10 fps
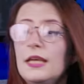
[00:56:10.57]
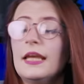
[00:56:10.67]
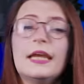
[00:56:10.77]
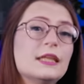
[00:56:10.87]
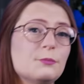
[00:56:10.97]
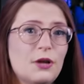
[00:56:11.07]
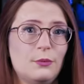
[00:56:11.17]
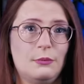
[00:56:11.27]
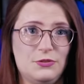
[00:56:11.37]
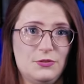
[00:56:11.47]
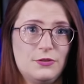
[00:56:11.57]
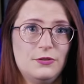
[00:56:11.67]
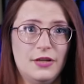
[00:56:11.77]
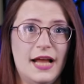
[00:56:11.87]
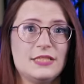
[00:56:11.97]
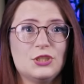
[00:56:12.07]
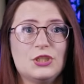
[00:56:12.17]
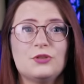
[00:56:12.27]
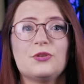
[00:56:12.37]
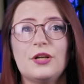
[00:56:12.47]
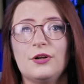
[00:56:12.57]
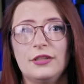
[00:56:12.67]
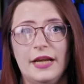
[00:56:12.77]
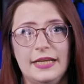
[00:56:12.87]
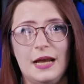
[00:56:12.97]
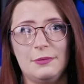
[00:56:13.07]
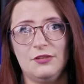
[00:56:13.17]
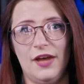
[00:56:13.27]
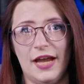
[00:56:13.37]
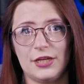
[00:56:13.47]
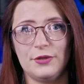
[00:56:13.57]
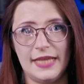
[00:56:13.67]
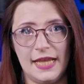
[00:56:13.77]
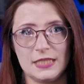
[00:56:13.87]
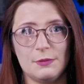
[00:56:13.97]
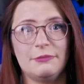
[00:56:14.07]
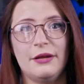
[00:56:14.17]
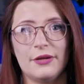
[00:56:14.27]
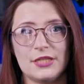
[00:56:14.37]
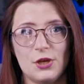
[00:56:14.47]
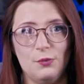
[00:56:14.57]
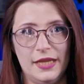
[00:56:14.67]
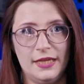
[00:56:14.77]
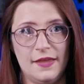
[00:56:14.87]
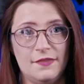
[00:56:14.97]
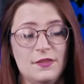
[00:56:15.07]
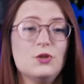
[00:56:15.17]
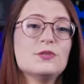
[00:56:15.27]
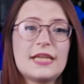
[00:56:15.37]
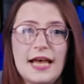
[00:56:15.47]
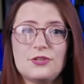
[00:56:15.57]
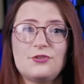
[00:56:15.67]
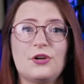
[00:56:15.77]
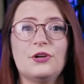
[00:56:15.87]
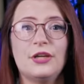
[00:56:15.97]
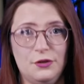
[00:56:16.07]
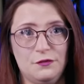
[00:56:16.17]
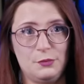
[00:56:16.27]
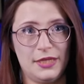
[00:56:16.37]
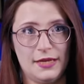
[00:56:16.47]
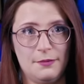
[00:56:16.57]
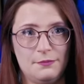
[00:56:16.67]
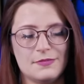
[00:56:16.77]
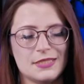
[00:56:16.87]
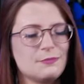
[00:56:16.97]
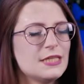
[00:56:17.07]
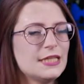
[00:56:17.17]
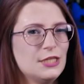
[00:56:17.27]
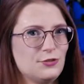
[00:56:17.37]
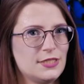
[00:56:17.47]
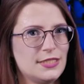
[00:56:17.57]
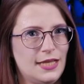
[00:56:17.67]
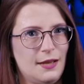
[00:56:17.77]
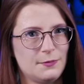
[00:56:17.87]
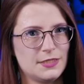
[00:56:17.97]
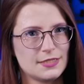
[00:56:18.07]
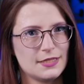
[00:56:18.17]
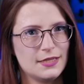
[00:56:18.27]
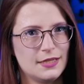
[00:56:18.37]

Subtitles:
In the Broadway musical, as the children are lining up at the factory gates preparing to go in and the newscasters are interviewing them, something interesting happens.